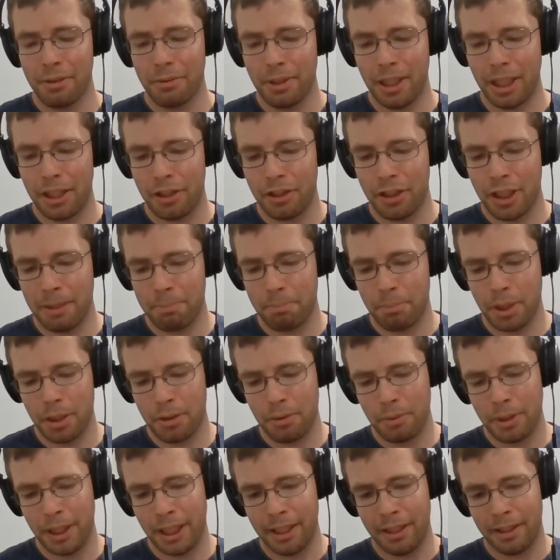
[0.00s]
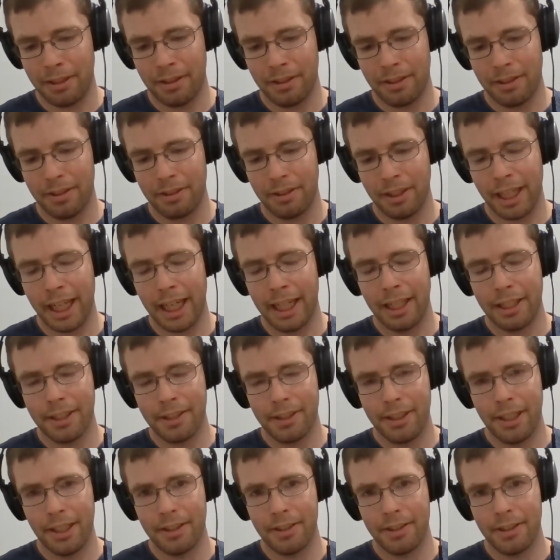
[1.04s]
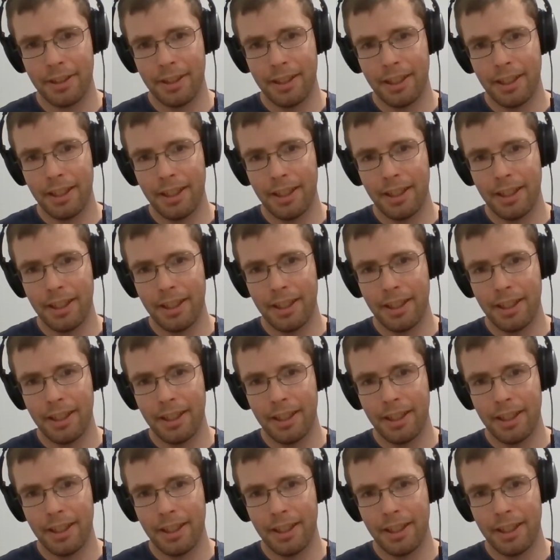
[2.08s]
relationship between the galaxies